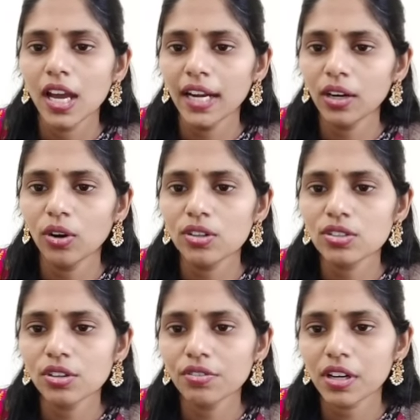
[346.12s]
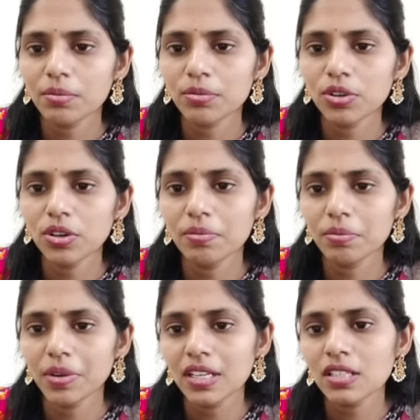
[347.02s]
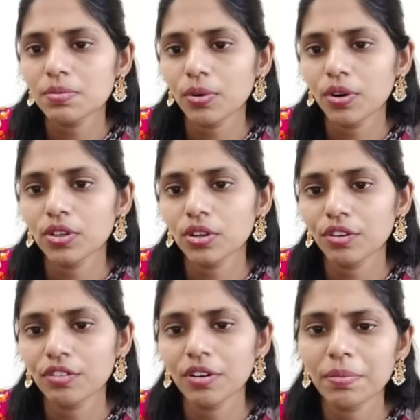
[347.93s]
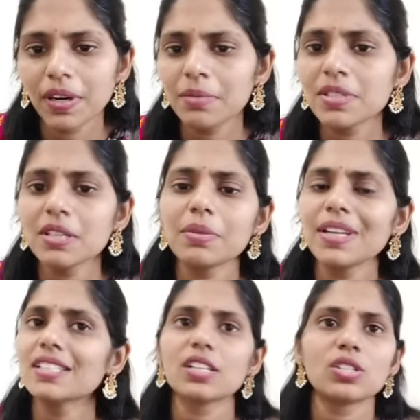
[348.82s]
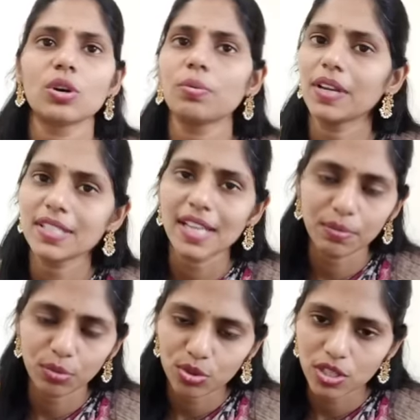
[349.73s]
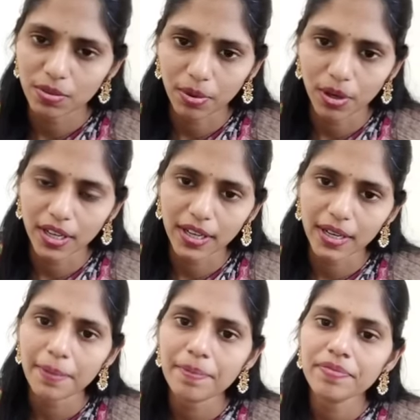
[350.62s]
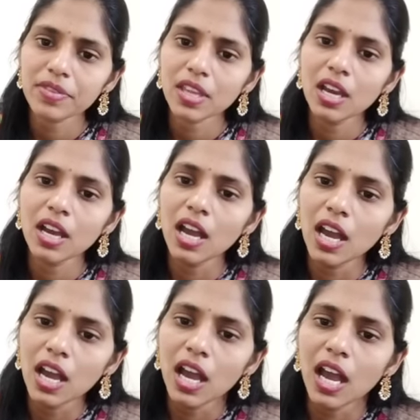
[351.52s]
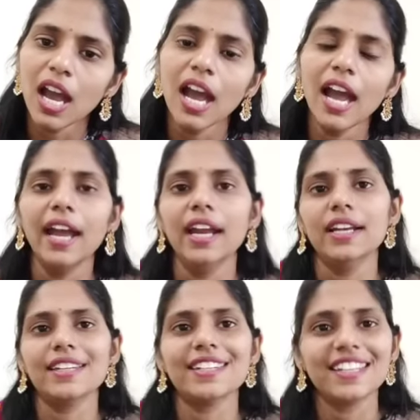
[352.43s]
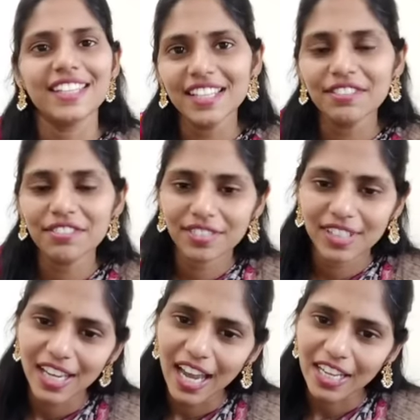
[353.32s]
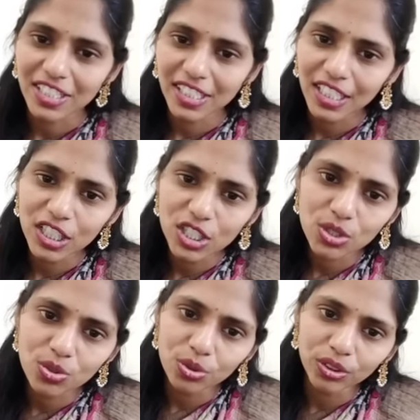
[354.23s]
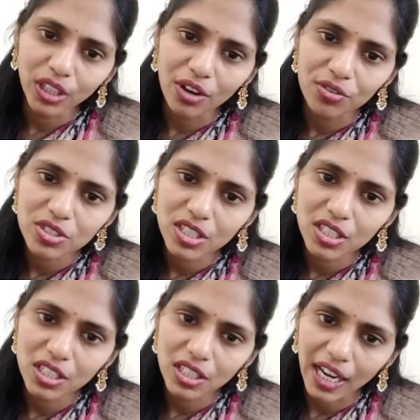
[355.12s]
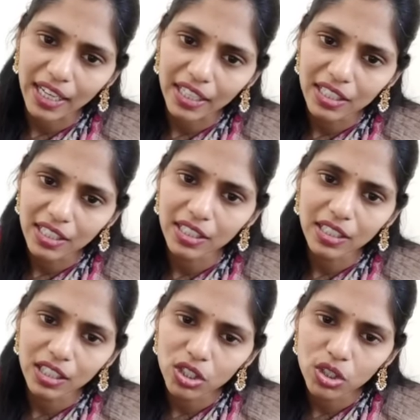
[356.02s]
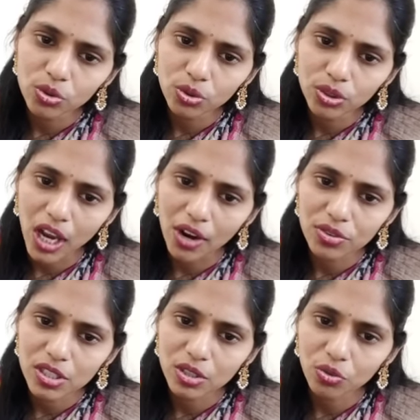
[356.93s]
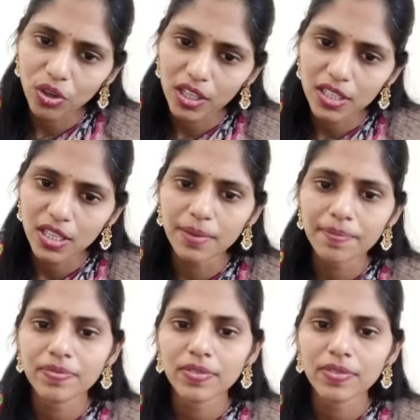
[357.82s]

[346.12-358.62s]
and also from your mains point of view from prelims and mains this topic is at most important and here actually in 2019 in 2020